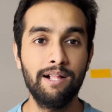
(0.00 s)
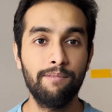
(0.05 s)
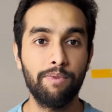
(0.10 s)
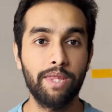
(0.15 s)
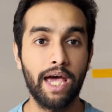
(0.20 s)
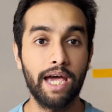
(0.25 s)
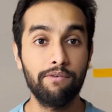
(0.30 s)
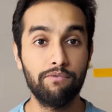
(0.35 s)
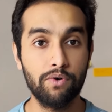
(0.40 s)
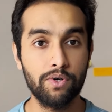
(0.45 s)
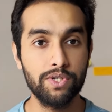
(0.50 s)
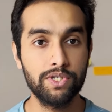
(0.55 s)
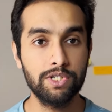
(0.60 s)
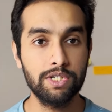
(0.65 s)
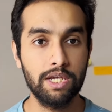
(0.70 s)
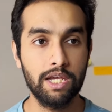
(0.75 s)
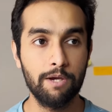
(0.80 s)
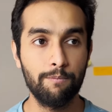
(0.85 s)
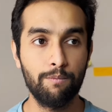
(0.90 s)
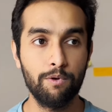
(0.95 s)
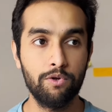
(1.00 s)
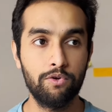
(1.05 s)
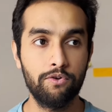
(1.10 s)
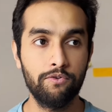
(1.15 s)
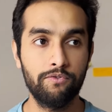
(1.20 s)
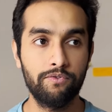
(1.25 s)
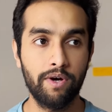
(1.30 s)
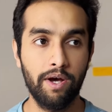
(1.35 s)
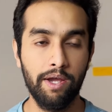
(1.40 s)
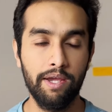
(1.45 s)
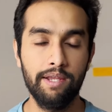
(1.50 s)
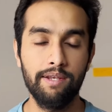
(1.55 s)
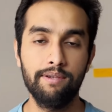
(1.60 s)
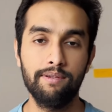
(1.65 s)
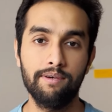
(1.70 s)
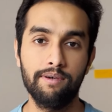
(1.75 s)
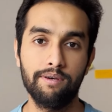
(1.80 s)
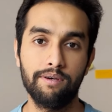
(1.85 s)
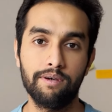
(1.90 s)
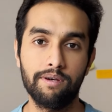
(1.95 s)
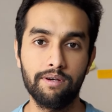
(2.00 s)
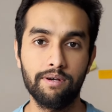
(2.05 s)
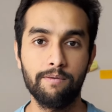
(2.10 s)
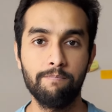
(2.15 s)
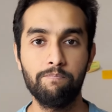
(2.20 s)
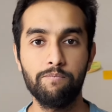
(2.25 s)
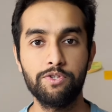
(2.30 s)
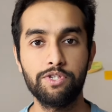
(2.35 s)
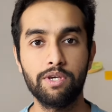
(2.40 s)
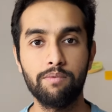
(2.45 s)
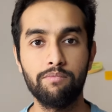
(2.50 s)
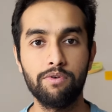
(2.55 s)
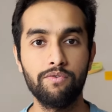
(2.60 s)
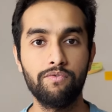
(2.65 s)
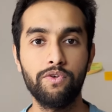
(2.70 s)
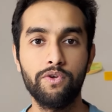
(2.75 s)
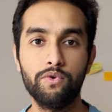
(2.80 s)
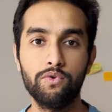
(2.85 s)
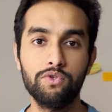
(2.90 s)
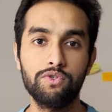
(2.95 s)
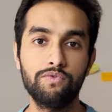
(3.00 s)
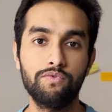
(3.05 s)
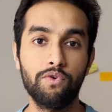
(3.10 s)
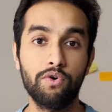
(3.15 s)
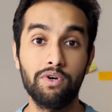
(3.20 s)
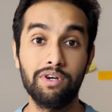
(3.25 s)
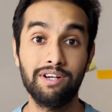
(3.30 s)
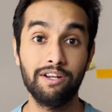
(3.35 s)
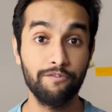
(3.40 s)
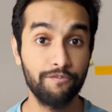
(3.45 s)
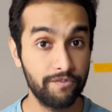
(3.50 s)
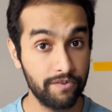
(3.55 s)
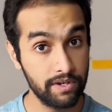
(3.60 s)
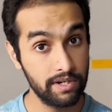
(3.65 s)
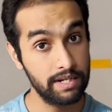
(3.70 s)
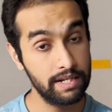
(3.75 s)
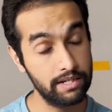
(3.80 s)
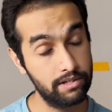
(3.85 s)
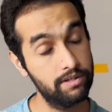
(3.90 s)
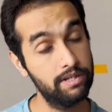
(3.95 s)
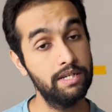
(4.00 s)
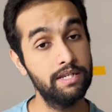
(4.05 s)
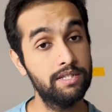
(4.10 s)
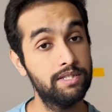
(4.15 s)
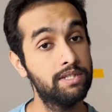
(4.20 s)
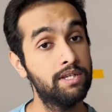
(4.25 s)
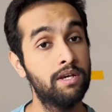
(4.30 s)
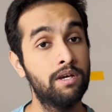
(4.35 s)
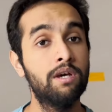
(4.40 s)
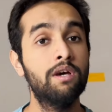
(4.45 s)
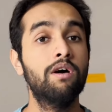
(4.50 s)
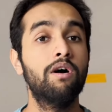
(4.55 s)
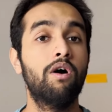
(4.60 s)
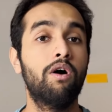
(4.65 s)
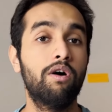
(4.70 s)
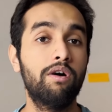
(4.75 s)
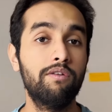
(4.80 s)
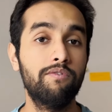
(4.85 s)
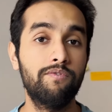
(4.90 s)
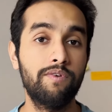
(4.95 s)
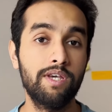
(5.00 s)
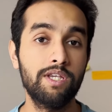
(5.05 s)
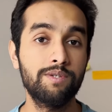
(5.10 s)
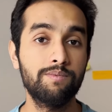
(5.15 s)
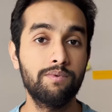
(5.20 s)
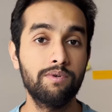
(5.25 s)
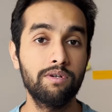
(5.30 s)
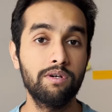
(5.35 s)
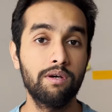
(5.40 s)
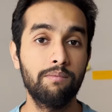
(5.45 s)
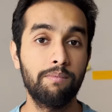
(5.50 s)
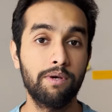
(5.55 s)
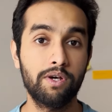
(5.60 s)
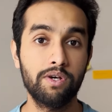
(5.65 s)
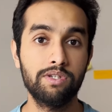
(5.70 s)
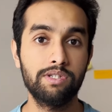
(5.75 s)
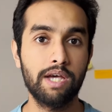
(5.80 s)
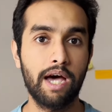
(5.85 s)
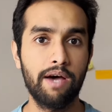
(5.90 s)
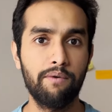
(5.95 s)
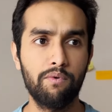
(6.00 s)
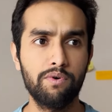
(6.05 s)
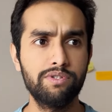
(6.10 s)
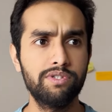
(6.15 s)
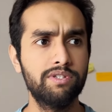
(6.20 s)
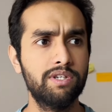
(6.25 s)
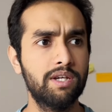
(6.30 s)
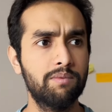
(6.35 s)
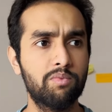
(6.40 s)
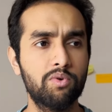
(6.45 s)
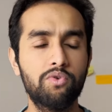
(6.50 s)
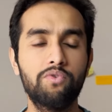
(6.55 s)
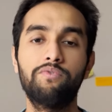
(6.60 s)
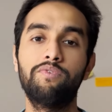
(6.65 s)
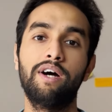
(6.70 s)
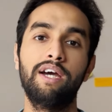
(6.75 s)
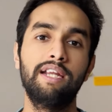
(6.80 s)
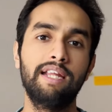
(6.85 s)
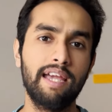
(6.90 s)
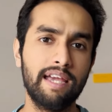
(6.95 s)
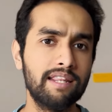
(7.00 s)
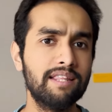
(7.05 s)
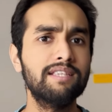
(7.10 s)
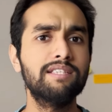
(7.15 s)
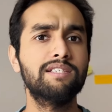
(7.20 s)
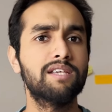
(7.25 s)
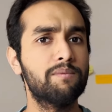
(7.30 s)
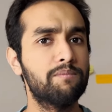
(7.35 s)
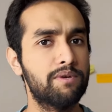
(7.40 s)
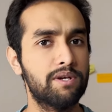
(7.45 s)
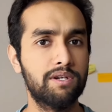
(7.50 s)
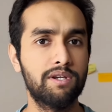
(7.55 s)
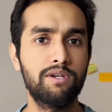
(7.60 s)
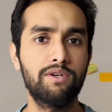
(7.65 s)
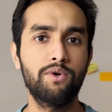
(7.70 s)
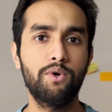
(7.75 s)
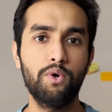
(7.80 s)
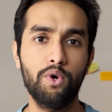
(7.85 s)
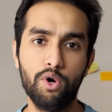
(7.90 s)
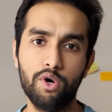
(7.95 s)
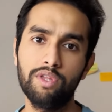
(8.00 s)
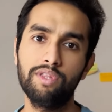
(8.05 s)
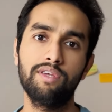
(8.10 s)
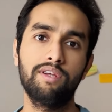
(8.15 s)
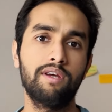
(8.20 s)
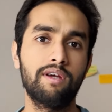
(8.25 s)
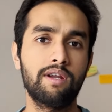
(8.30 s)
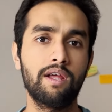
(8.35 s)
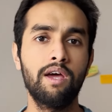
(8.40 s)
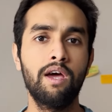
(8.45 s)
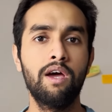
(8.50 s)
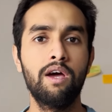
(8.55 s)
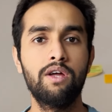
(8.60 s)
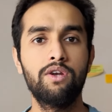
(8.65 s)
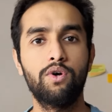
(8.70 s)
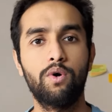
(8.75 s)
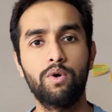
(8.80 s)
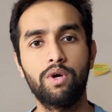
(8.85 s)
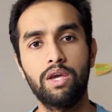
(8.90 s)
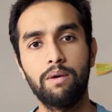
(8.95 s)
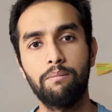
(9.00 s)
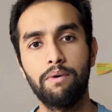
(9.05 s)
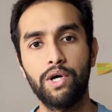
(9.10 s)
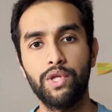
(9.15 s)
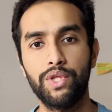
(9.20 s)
I was able to find some reviews for different degrees on Facebook because I wasn't able to find any subreddit or thread talking about